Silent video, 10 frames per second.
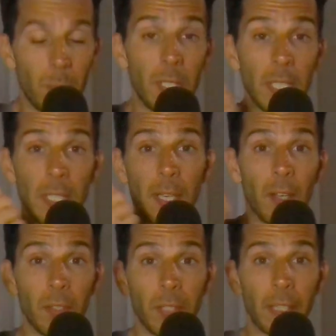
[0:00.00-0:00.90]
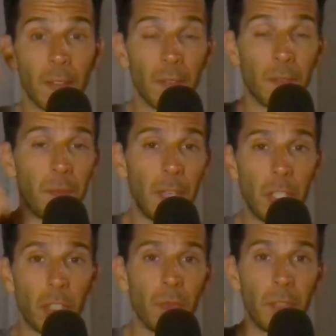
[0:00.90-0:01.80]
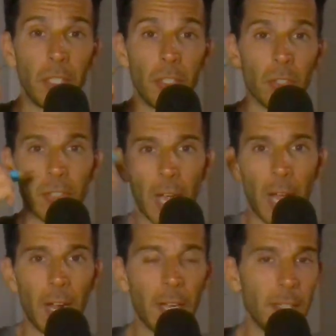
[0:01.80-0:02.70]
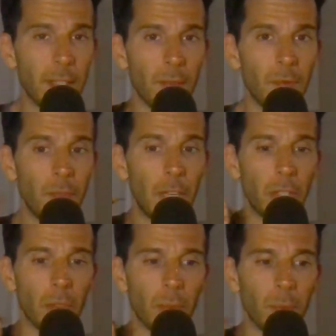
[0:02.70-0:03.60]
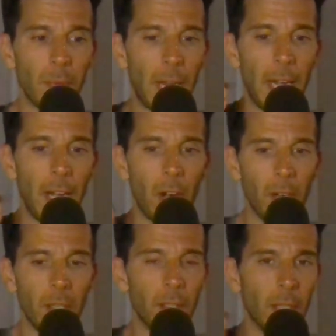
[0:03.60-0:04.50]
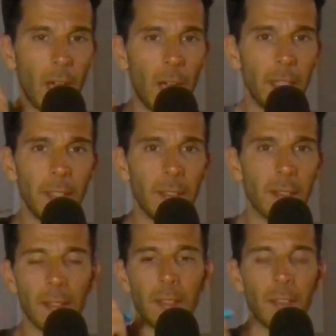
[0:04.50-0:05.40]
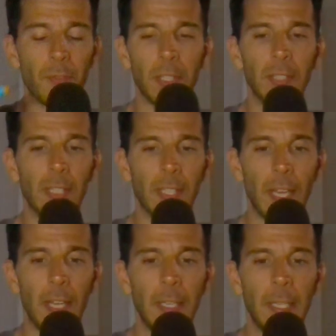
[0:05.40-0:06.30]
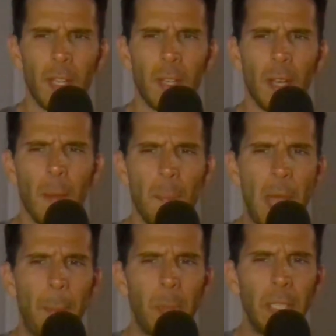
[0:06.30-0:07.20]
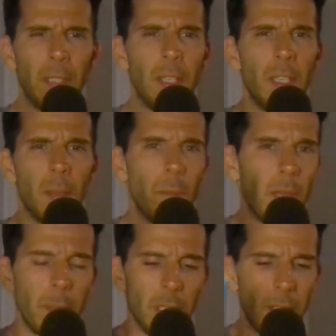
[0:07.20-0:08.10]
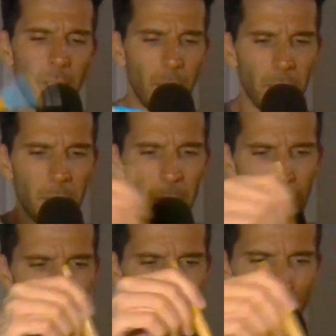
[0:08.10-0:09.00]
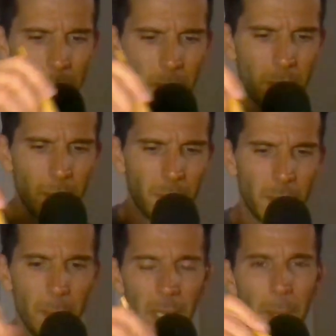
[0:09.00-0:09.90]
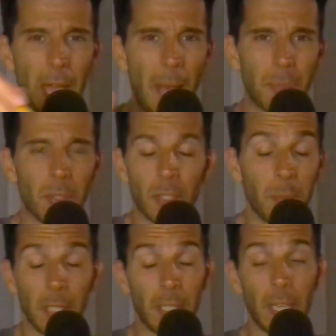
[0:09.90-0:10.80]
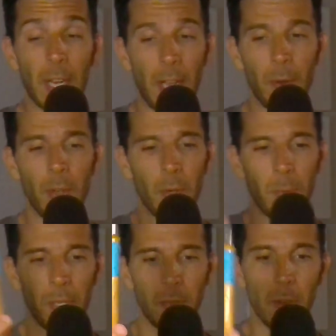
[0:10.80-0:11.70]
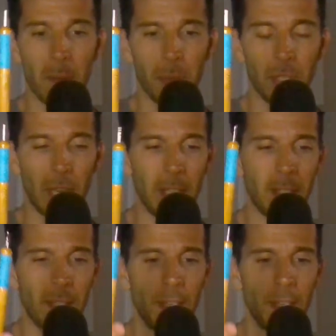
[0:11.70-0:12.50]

detailed like facial features, eyes and facial hair and lines and different things like that. A mapping nib, maybe it was made to make maps or something like that. I don't know, but it's very precise